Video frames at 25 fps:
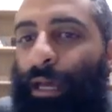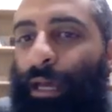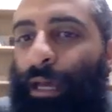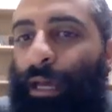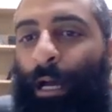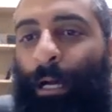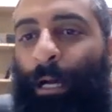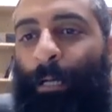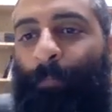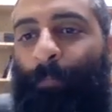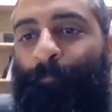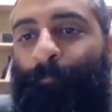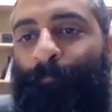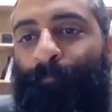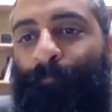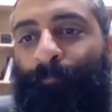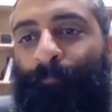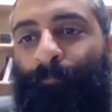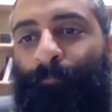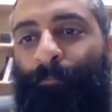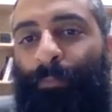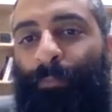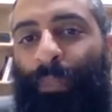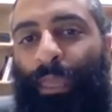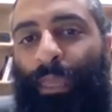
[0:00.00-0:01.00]
Um,
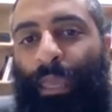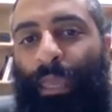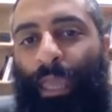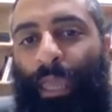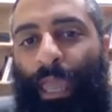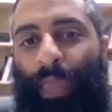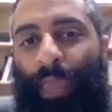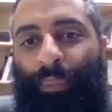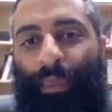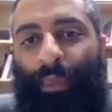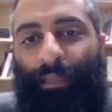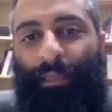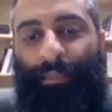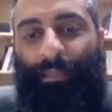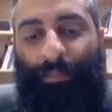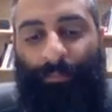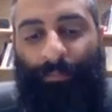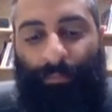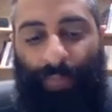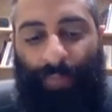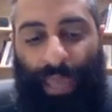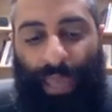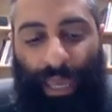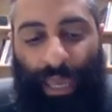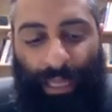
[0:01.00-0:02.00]
and they
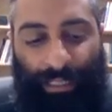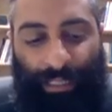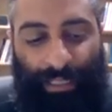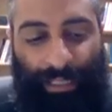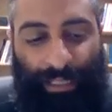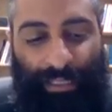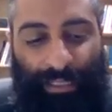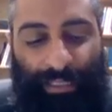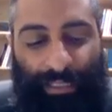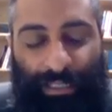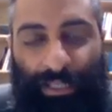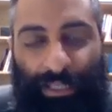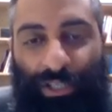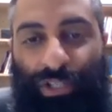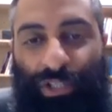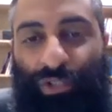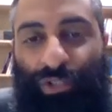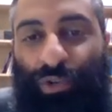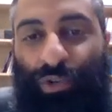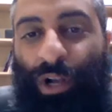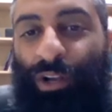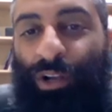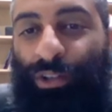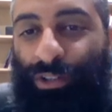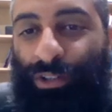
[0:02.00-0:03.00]
demand us to
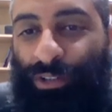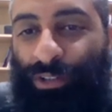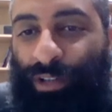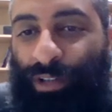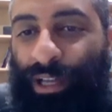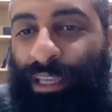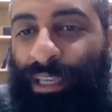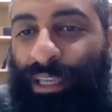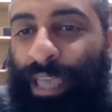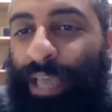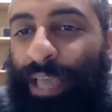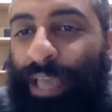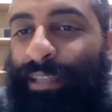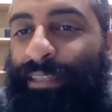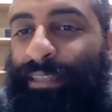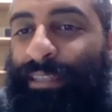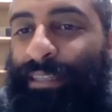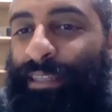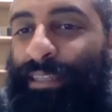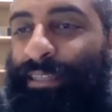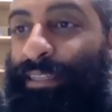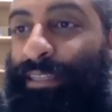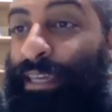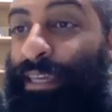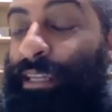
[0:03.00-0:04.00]
struggle against the
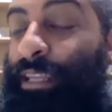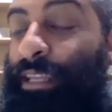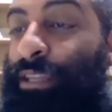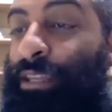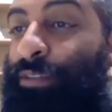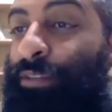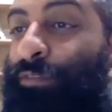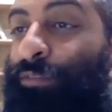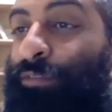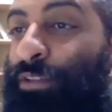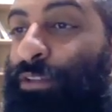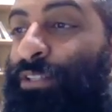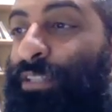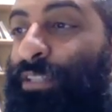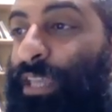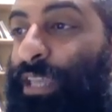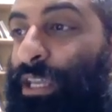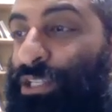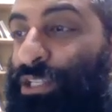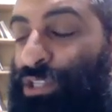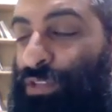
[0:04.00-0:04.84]
sin in the first stage,